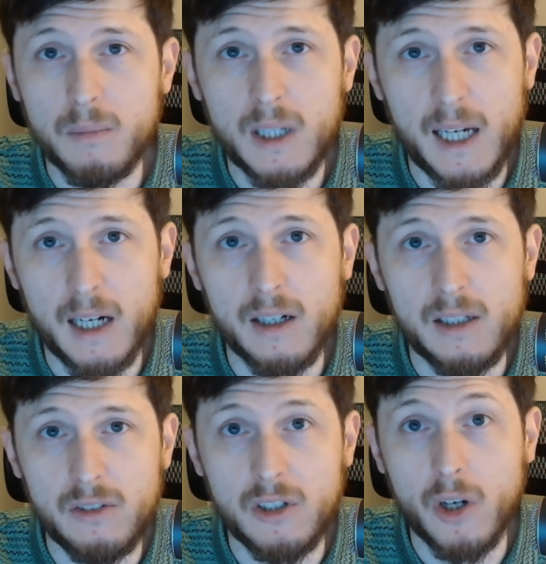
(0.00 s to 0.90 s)

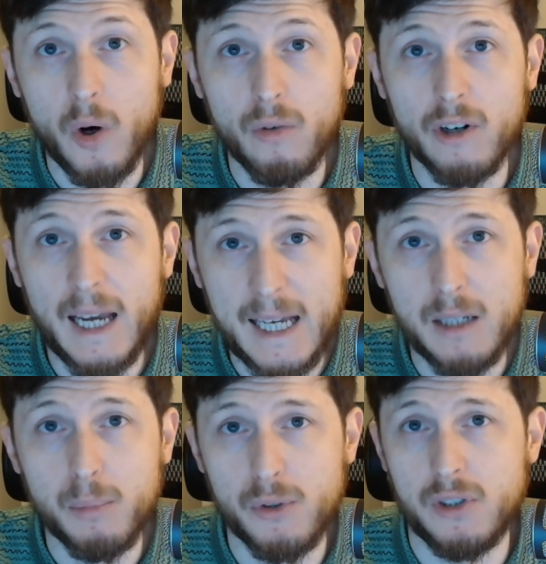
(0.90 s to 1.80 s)
carries over
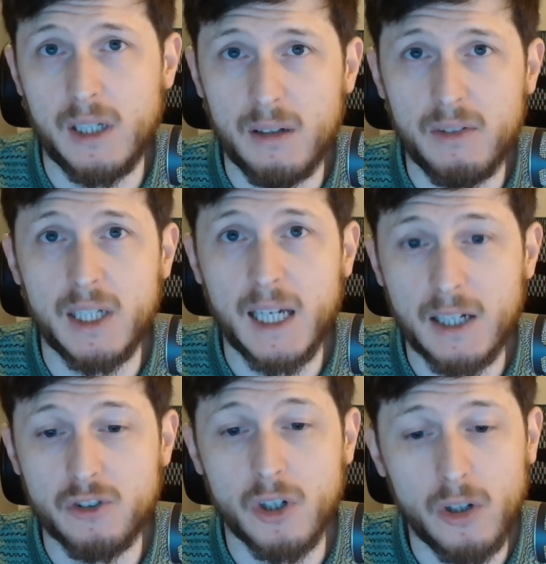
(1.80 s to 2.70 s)
80% of any
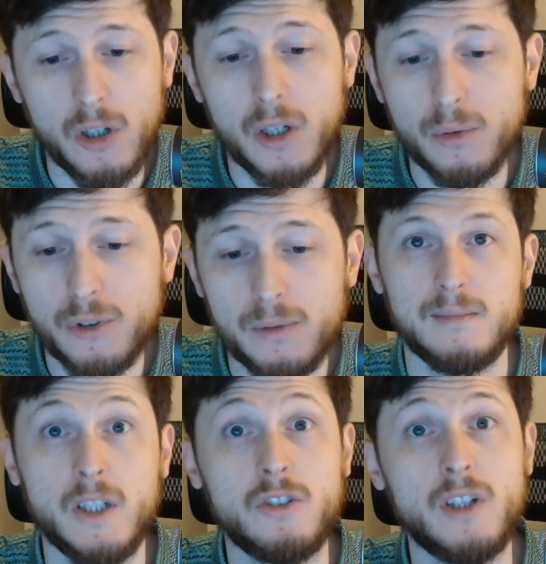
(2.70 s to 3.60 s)
external loads.
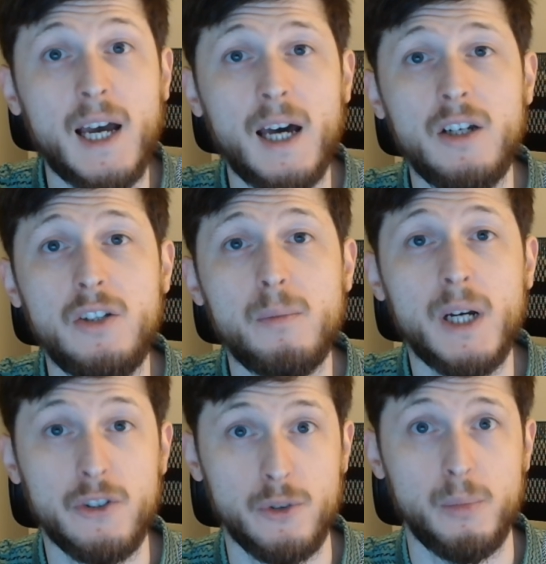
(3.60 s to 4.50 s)
So how do you
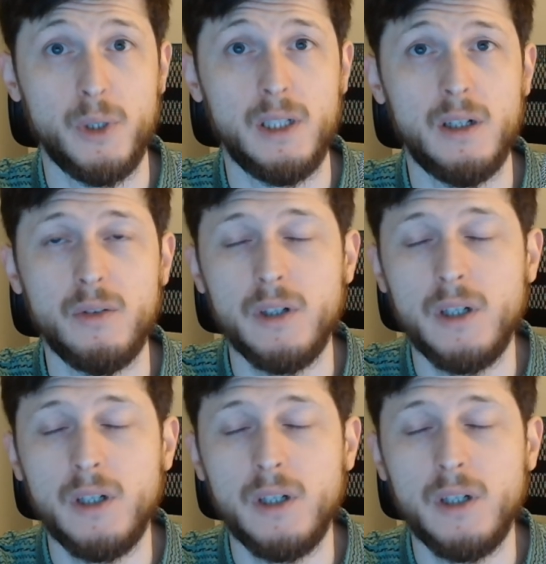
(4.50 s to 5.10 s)
measure preload?